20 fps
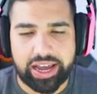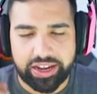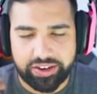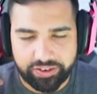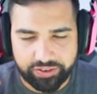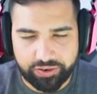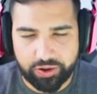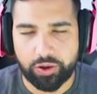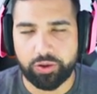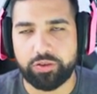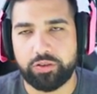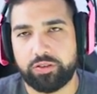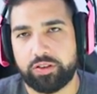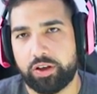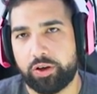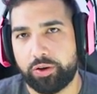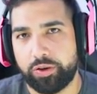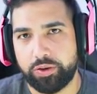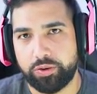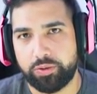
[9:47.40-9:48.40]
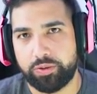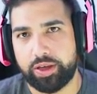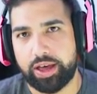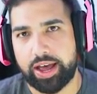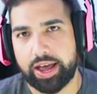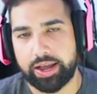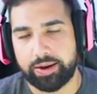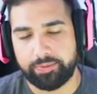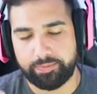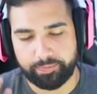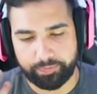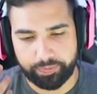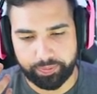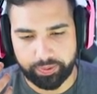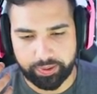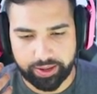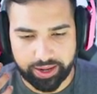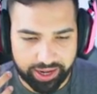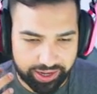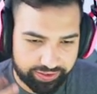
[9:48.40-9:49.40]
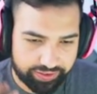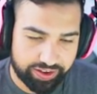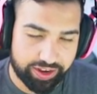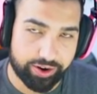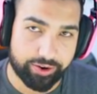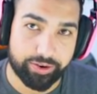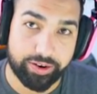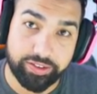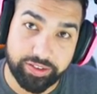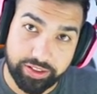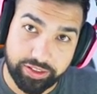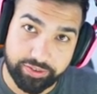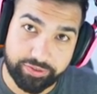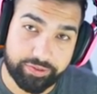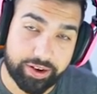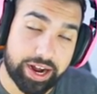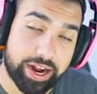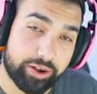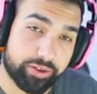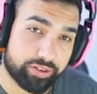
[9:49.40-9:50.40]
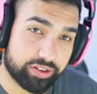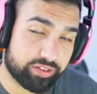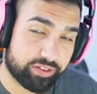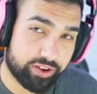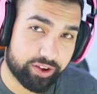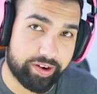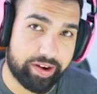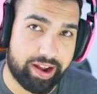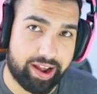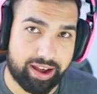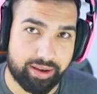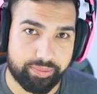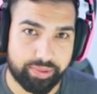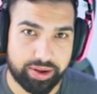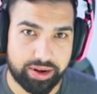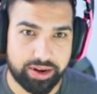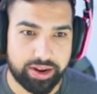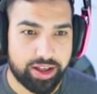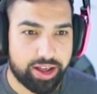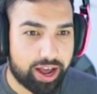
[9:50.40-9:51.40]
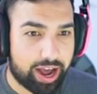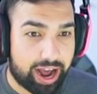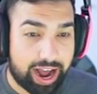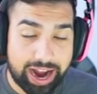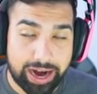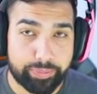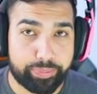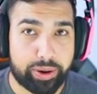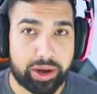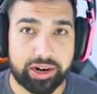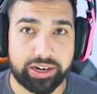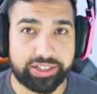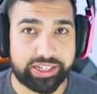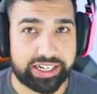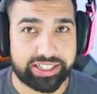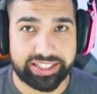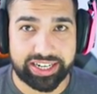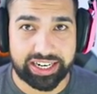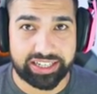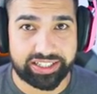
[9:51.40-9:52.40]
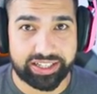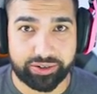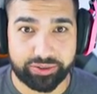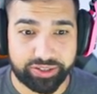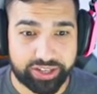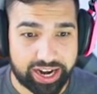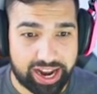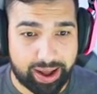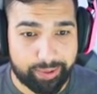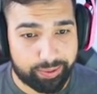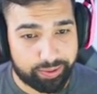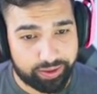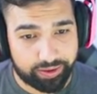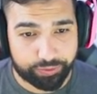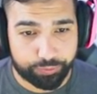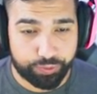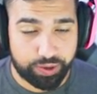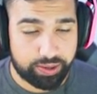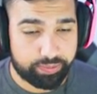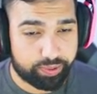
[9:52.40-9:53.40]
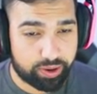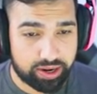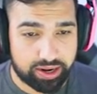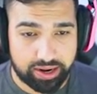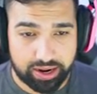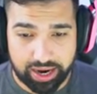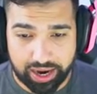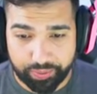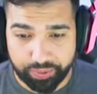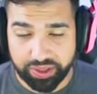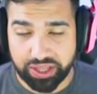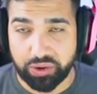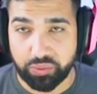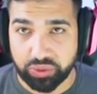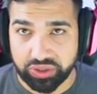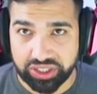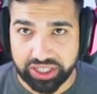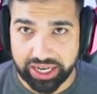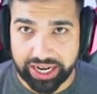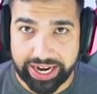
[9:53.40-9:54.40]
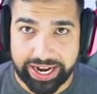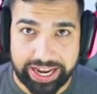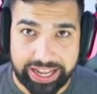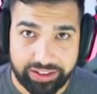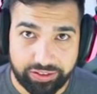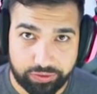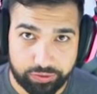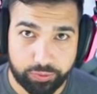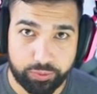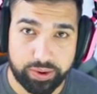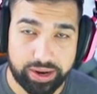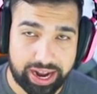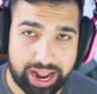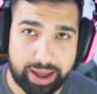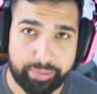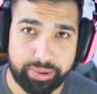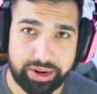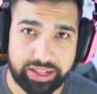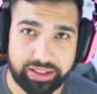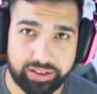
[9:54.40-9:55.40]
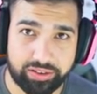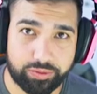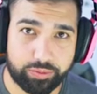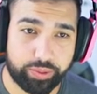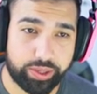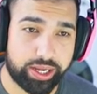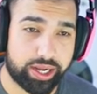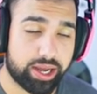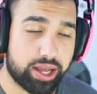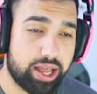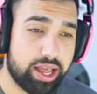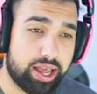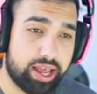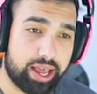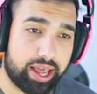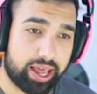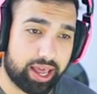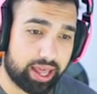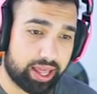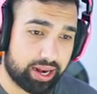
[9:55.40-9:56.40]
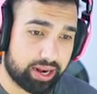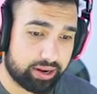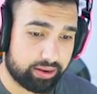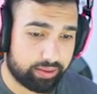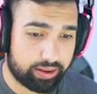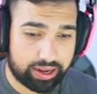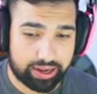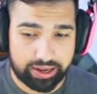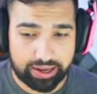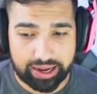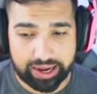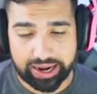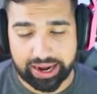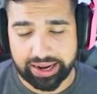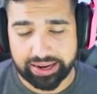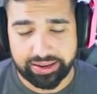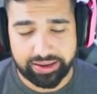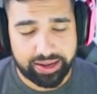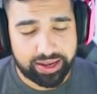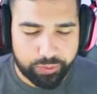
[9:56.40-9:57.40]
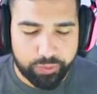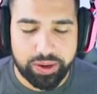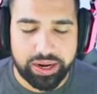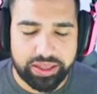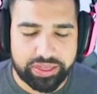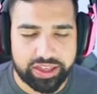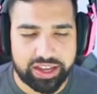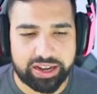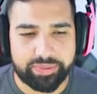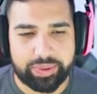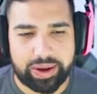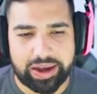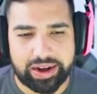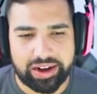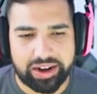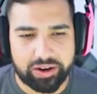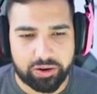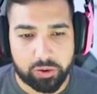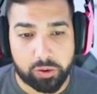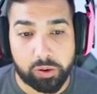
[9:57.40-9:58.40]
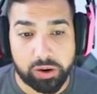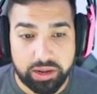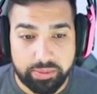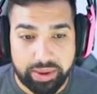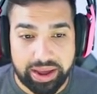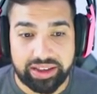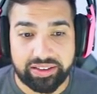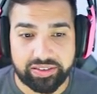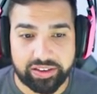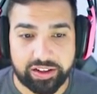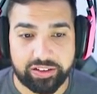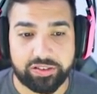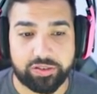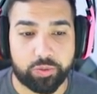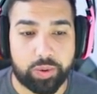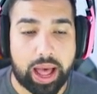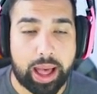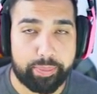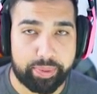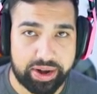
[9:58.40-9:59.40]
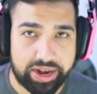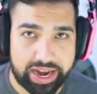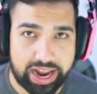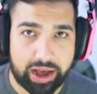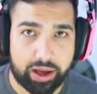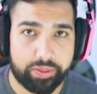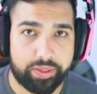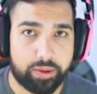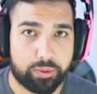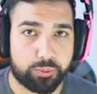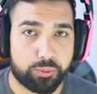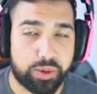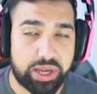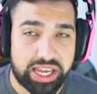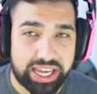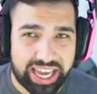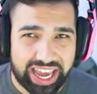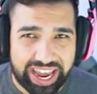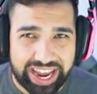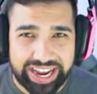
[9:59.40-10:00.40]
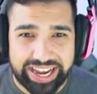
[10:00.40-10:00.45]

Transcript: it just goes to tell you that it's here. It's in the files. It's going to happen. I apologize that I said it was going to happen this week, but everything was leading to it happening this week. And I, I, if you really think about it, it only makes sense to happen now that week